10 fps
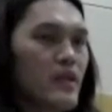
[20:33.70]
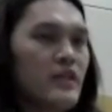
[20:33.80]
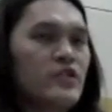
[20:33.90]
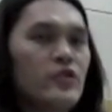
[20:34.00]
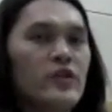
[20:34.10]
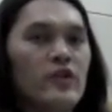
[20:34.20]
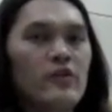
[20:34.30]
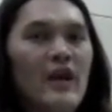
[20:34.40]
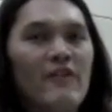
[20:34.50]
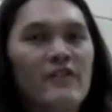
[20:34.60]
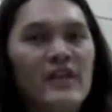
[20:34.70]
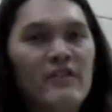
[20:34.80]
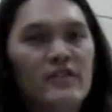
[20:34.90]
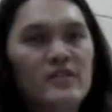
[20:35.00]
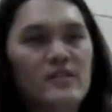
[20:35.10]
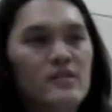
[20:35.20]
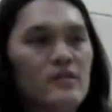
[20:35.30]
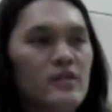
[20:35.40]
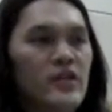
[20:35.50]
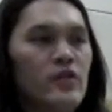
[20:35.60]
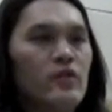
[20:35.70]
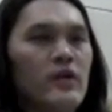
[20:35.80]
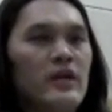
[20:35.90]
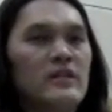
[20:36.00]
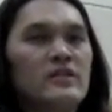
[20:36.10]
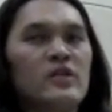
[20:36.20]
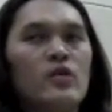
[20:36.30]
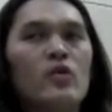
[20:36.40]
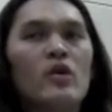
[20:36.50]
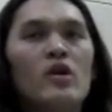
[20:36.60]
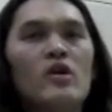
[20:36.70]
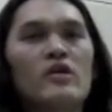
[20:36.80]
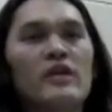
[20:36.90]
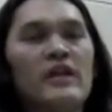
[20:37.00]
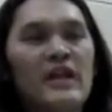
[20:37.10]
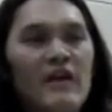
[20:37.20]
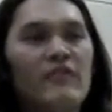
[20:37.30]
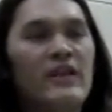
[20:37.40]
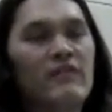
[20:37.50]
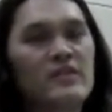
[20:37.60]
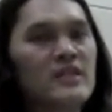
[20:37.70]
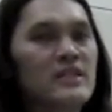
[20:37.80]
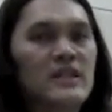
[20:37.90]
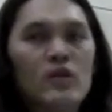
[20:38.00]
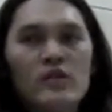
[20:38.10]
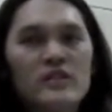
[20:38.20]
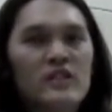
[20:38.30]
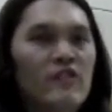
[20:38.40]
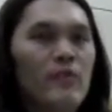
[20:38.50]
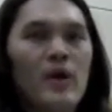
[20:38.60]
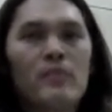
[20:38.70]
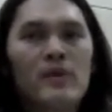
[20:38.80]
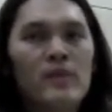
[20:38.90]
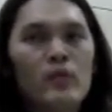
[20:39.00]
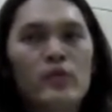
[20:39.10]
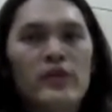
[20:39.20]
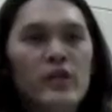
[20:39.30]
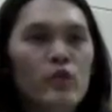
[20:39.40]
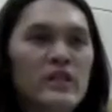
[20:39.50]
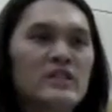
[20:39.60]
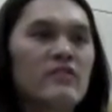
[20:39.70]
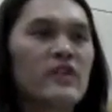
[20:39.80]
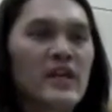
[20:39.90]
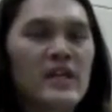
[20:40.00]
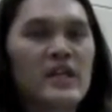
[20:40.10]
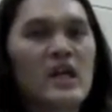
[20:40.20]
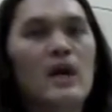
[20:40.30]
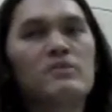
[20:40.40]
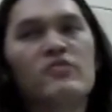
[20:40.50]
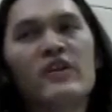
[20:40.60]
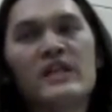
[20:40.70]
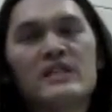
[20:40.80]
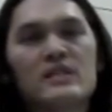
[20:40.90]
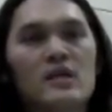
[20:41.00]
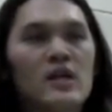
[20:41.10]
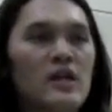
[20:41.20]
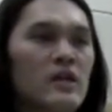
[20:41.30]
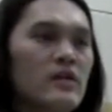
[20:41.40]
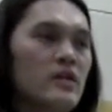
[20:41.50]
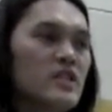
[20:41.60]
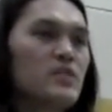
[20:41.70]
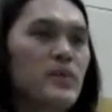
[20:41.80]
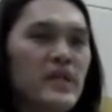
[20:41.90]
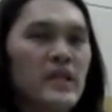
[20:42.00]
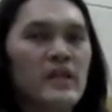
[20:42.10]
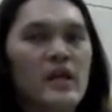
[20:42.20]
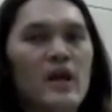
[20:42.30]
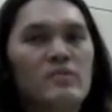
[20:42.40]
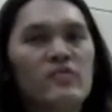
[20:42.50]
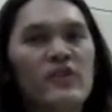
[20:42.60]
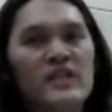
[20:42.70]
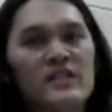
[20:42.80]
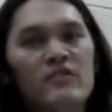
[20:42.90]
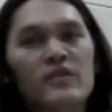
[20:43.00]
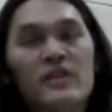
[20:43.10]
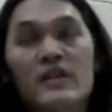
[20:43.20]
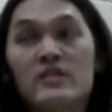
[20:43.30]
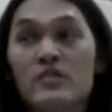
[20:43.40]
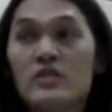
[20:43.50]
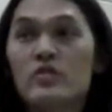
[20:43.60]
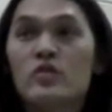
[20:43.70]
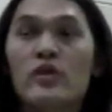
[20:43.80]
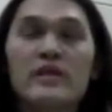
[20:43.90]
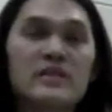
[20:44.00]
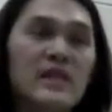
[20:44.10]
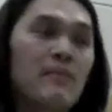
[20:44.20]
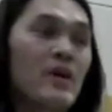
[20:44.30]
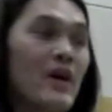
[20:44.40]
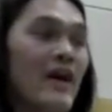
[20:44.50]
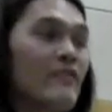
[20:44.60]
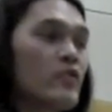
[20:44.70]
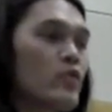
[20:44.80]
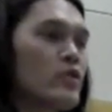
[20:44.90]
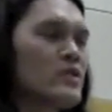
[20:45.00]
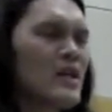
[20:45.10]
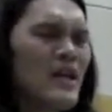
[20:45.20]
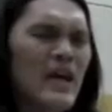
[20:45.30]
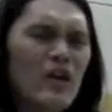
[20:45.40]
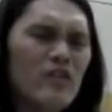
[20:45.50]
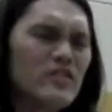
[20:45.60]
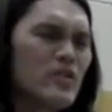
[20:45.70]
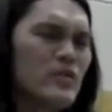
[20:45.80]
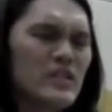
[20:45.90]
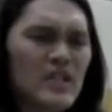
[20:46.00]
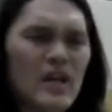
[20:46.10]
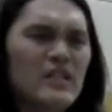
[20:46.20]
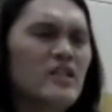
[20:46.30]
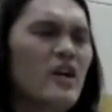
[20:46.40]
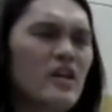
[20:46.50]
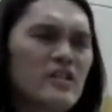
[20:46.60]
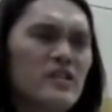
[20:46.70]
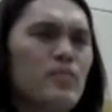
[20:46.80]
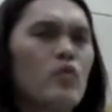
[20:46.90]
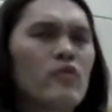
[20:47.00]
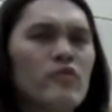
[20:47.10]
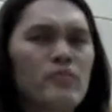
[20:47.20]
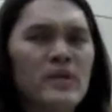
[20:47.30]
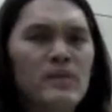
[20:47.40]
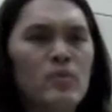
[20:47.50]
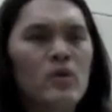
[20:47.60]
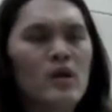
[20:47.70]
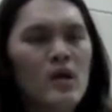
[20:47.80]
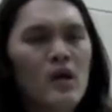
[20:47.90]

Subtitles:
affidavits, you know, and so in the affidavits they said all this stuff about me being really aggressive, getting in the cop's face, spitting in the cop's face and everything, and so this was great. This came out afterwards, and all of a sudden we just got a ton of support from people.